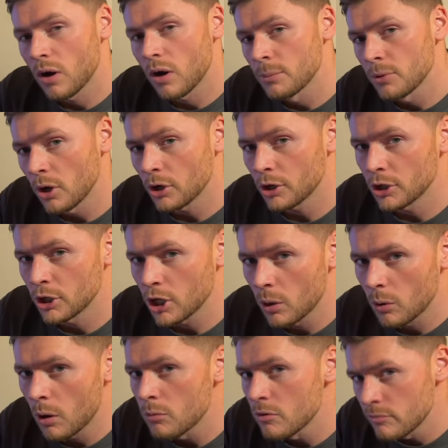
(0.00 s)
I'm not going to
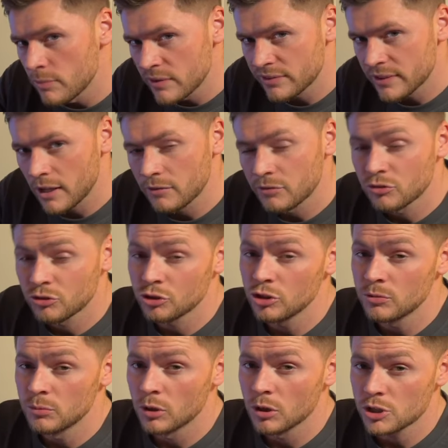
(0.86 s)
go on with myself
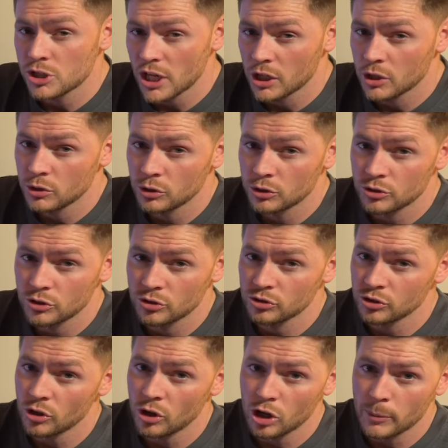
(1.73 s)
too much. I could
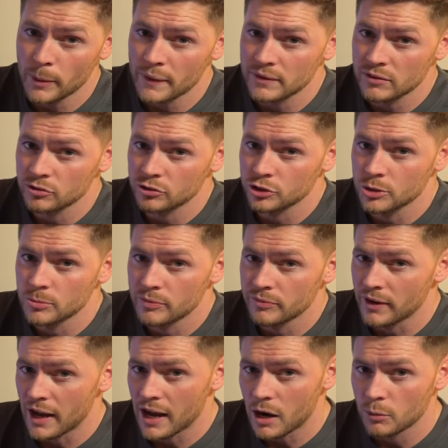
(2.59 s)
talk about this group
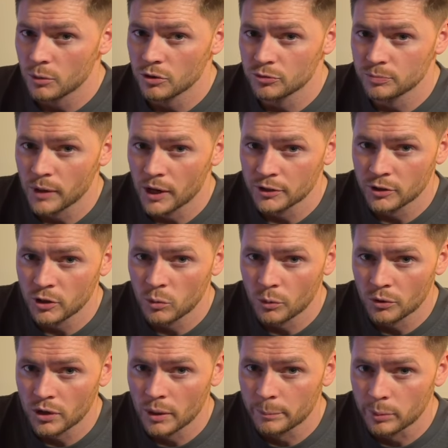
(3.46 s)
for hours, but I
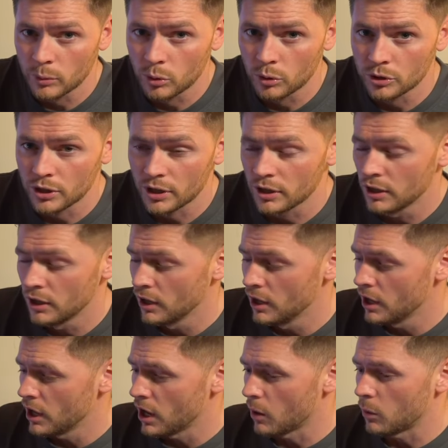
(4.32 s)
don't want to bore you.
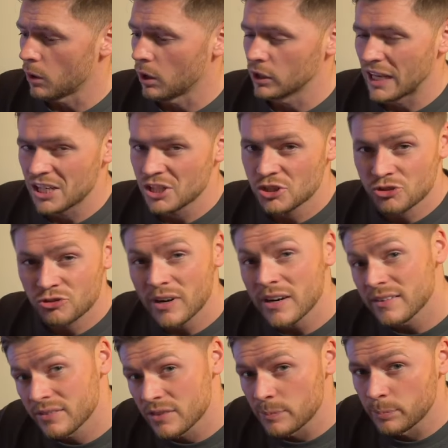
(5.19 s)
I want to get
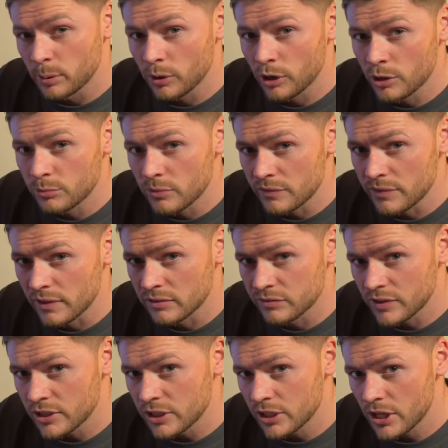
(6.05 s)
straight to the point with this
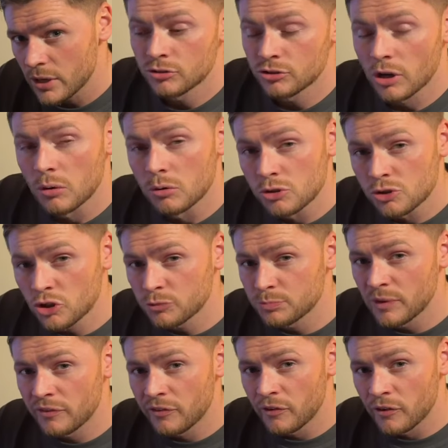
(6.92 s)
video. So
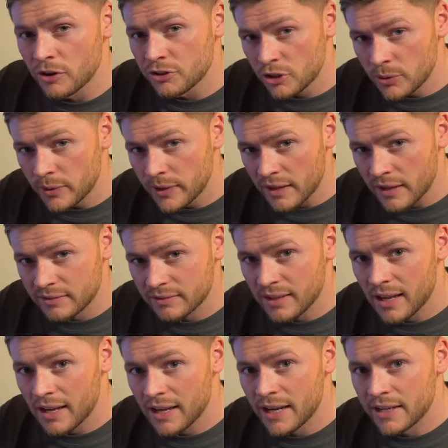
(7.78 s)
just before I do get
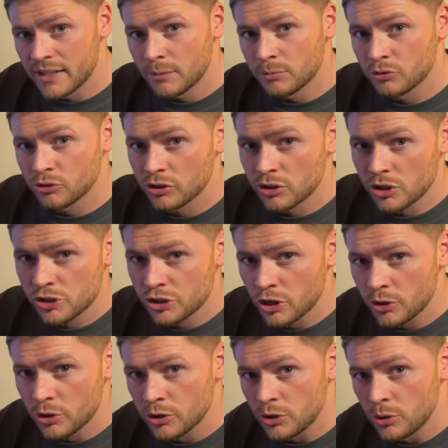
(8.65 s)
started, I'm just going to
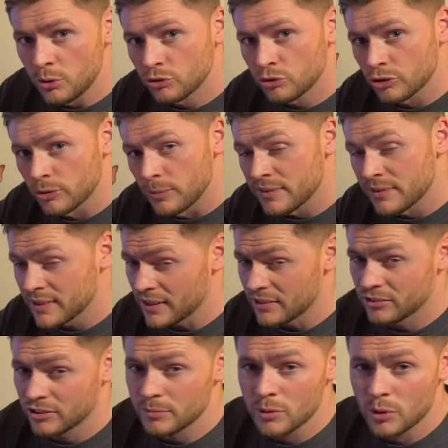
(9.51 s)
show you some
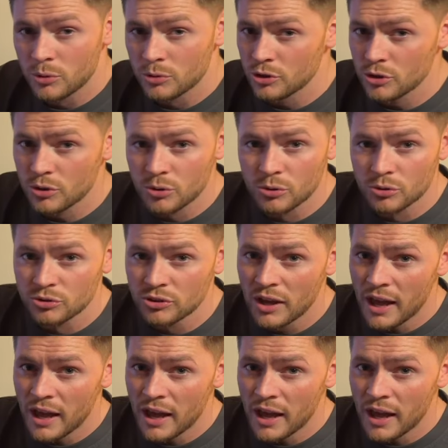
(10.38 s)
testimonials